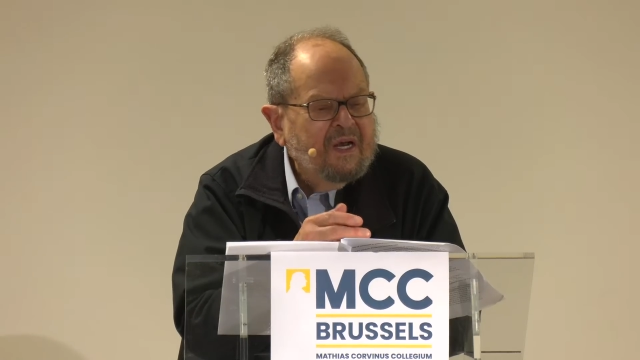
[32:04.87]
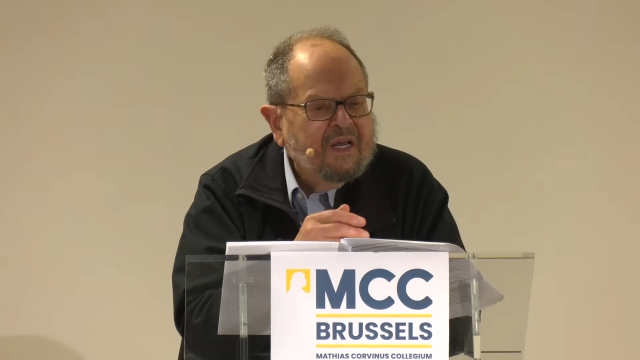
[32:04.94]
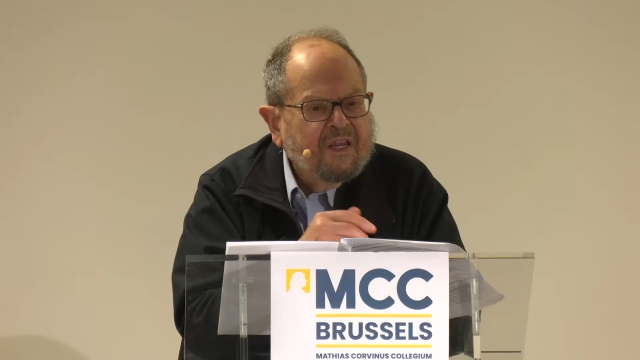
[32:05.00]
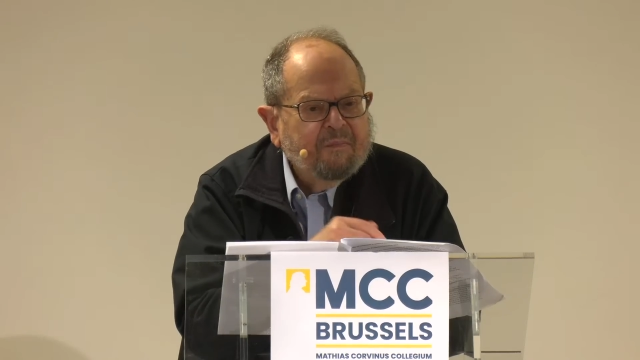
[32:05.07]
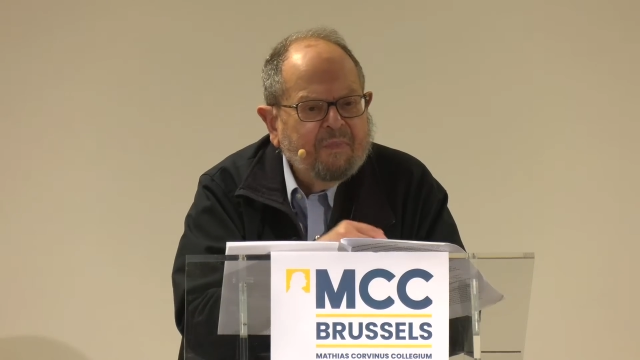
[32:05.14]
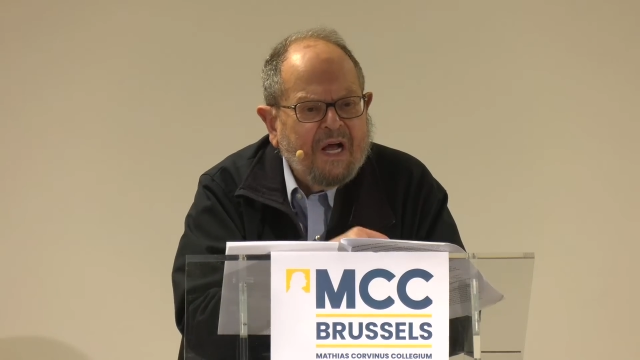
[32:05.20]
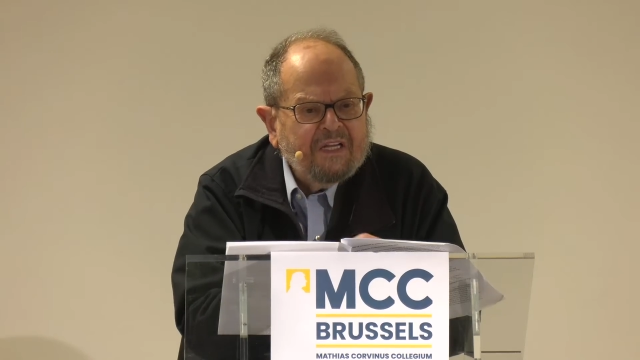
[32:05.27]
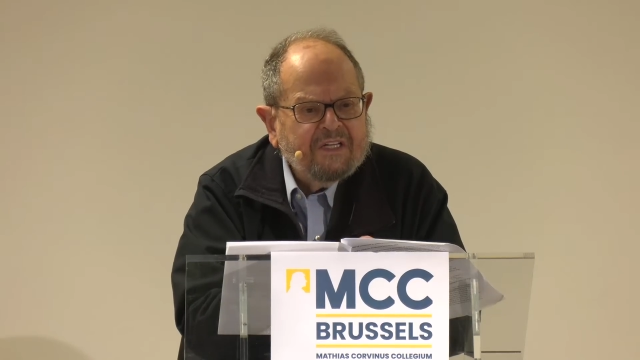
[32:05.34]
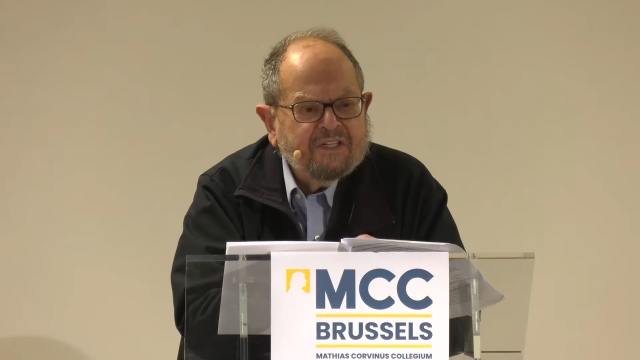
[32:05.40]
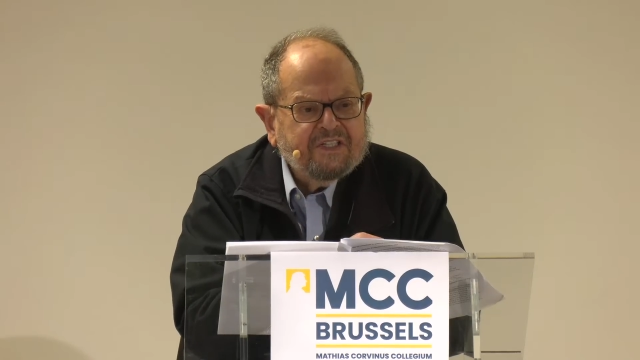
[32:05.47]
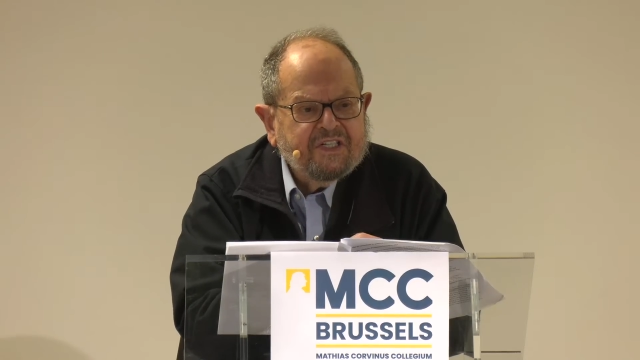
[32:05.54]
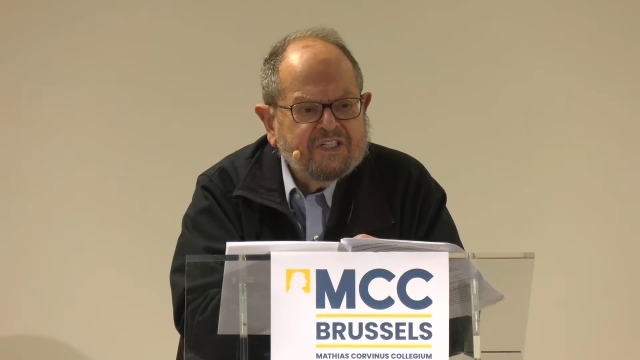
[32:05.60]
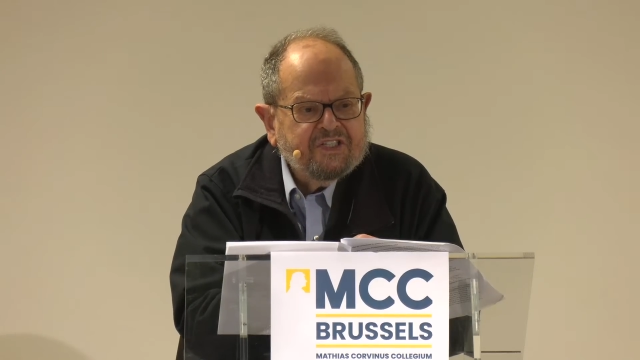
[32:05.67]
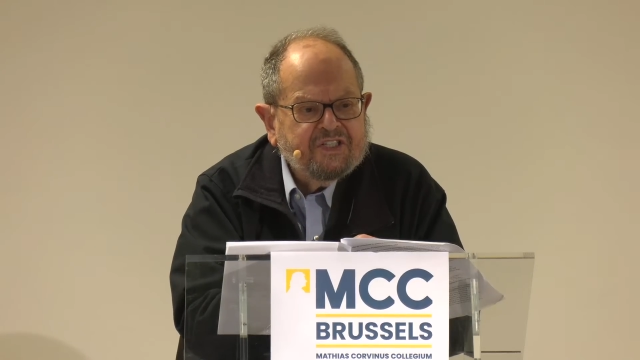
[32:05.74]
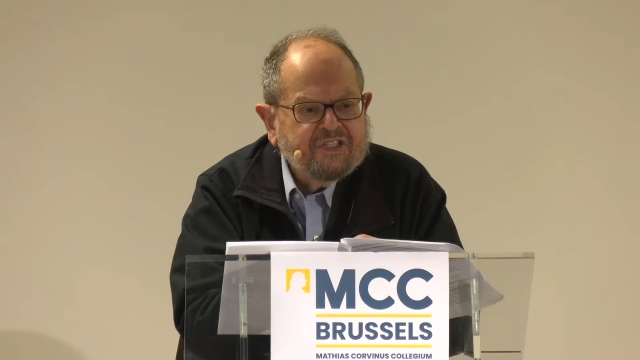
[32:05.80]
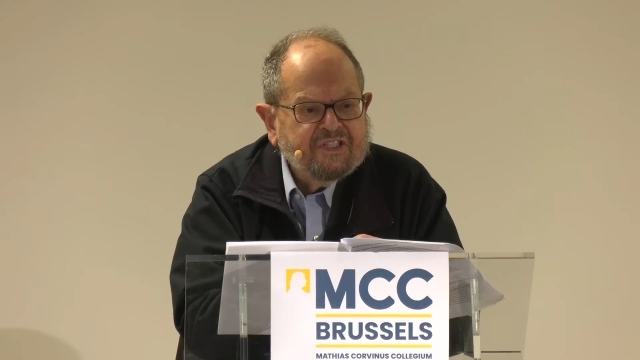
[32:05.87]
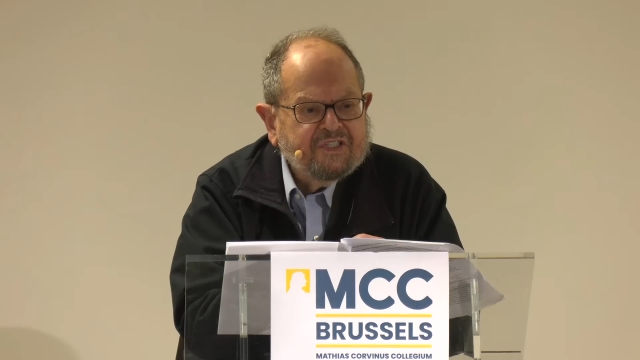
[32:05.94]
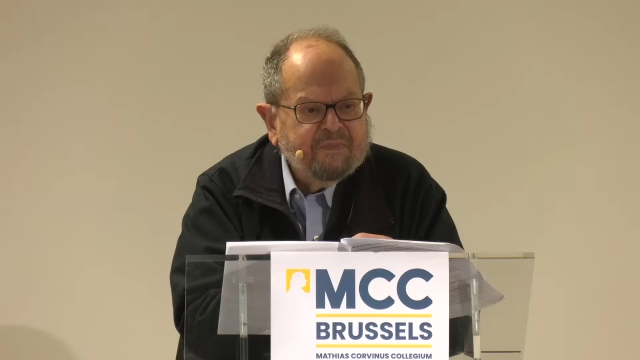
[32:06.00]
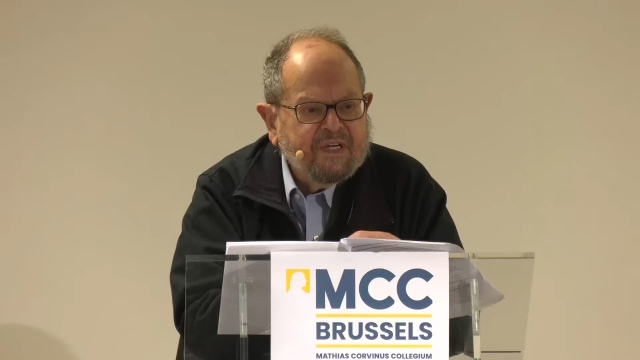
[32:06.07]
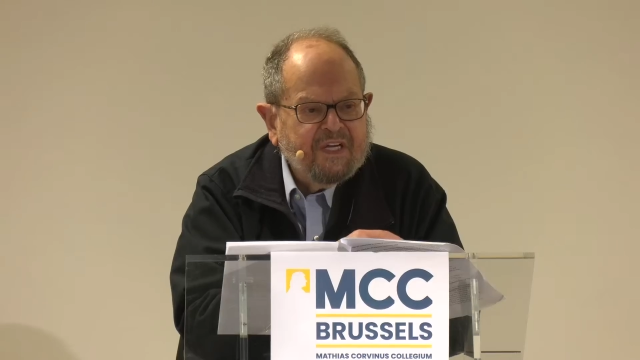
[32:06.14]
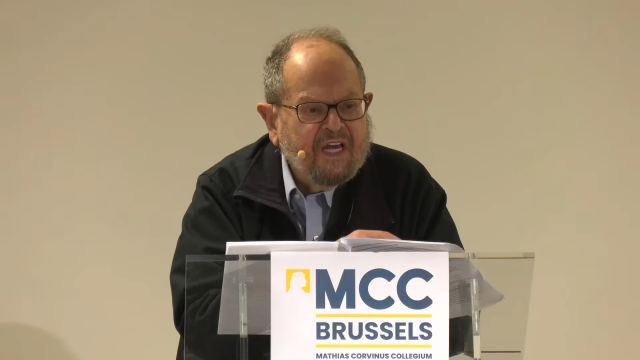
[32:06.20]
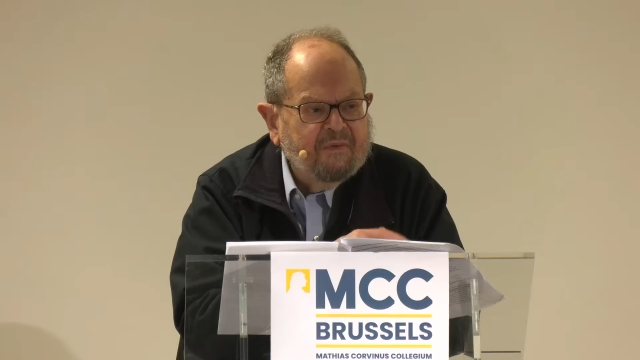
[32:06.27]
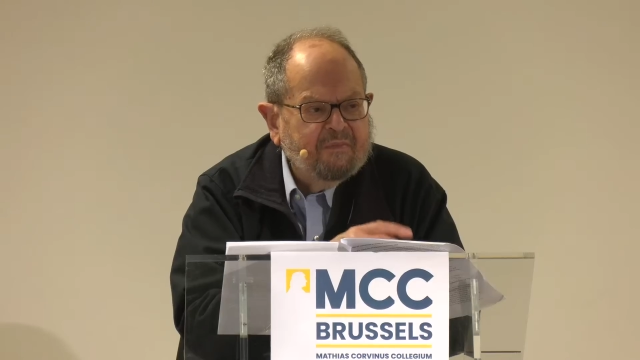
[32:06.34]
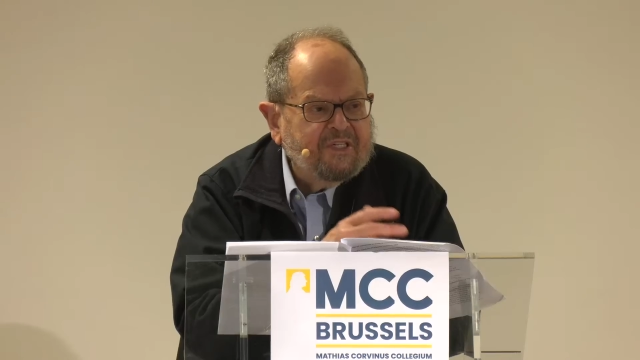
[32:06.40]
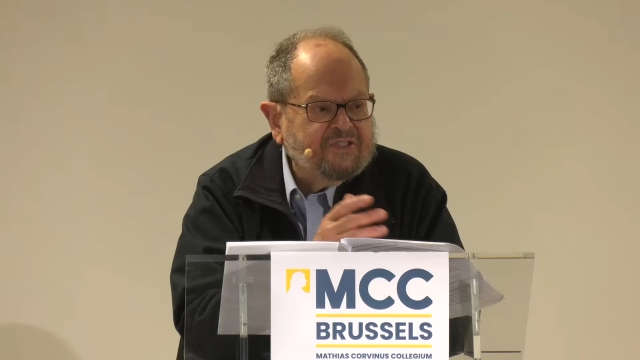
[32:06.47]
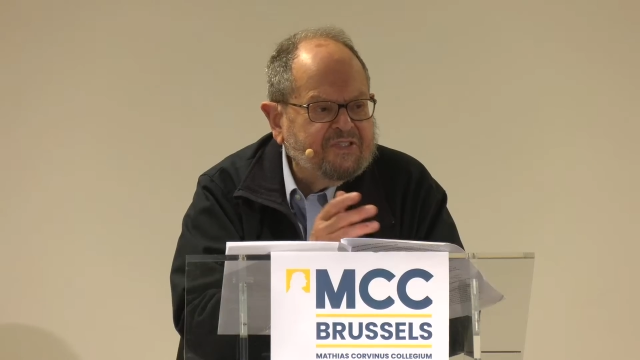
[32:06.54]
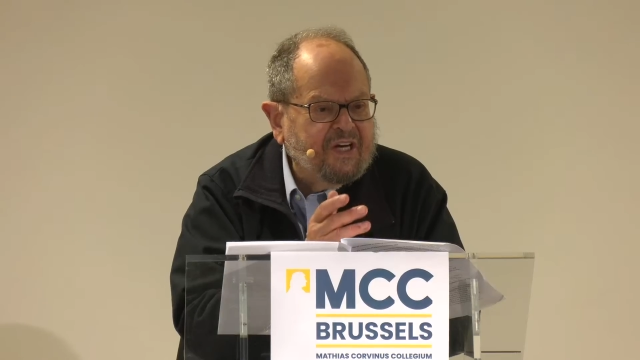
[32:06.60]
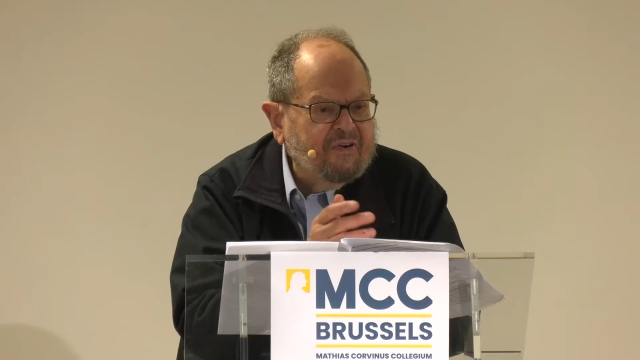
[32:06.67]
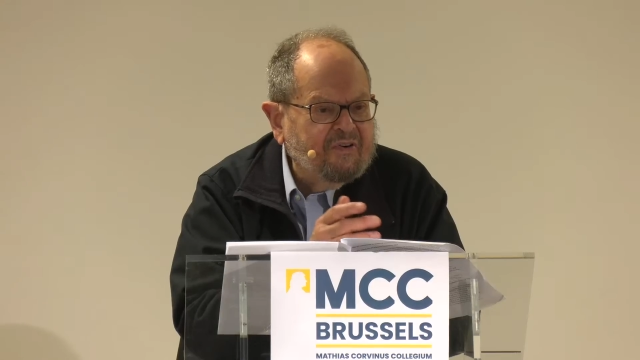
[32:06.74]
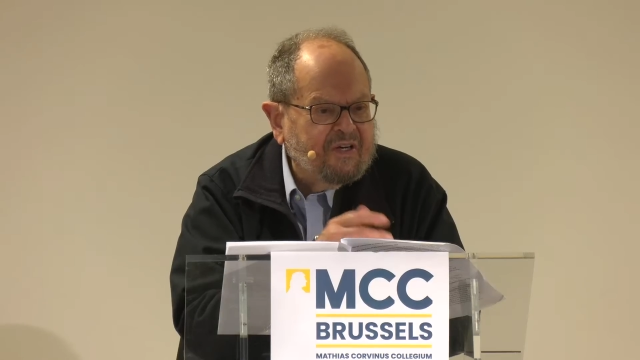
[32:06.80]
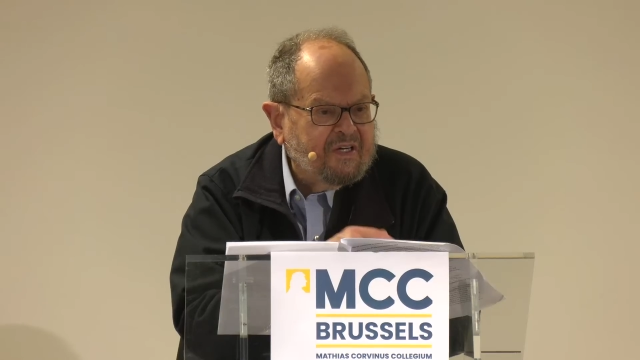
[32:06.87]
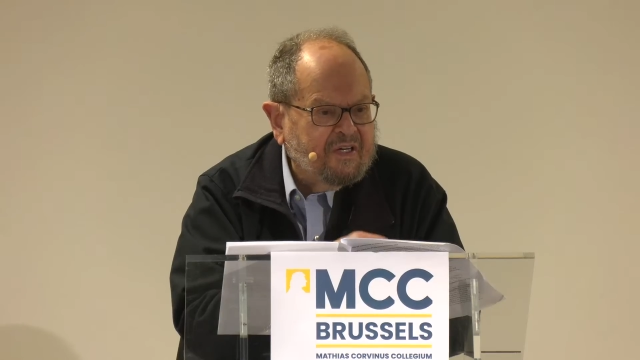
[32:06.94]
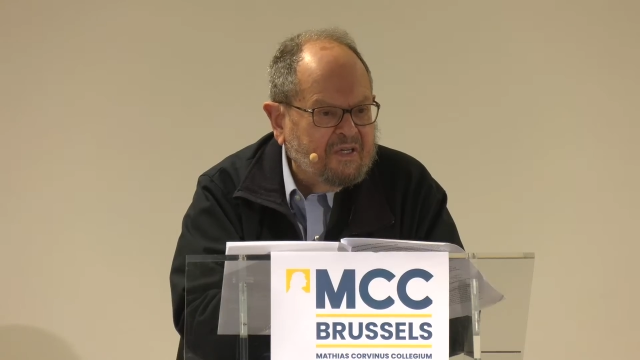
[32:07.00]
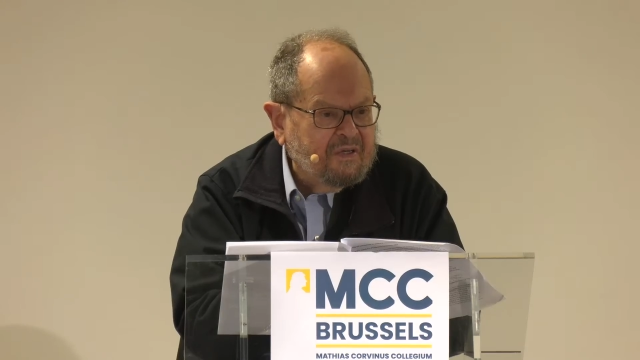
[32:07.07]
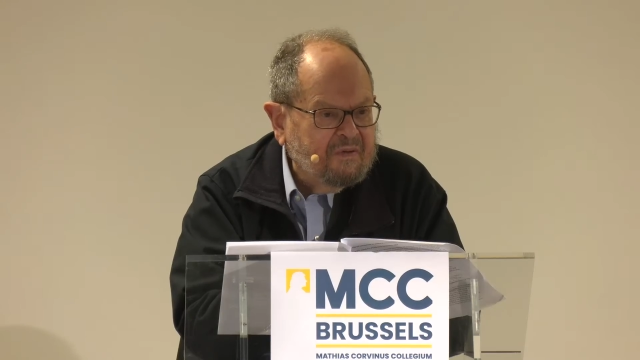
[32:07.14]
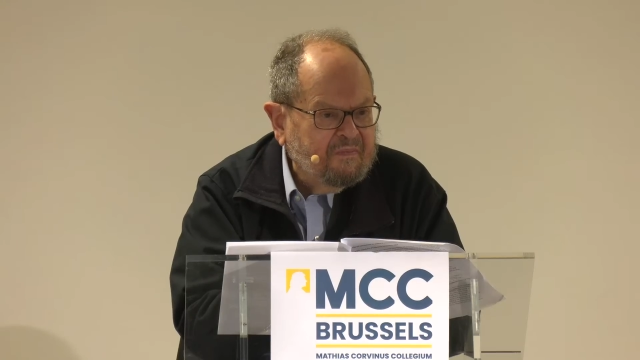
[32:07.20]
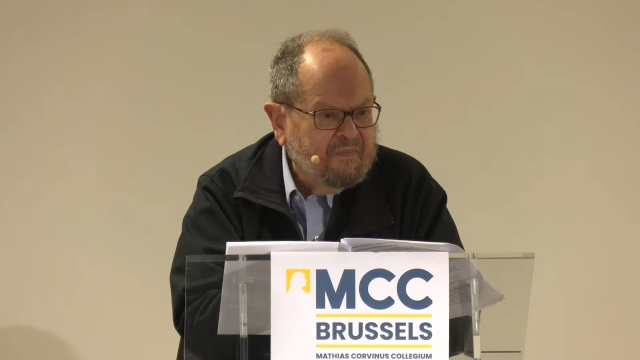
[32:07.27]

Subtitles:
the politicians became hysterical.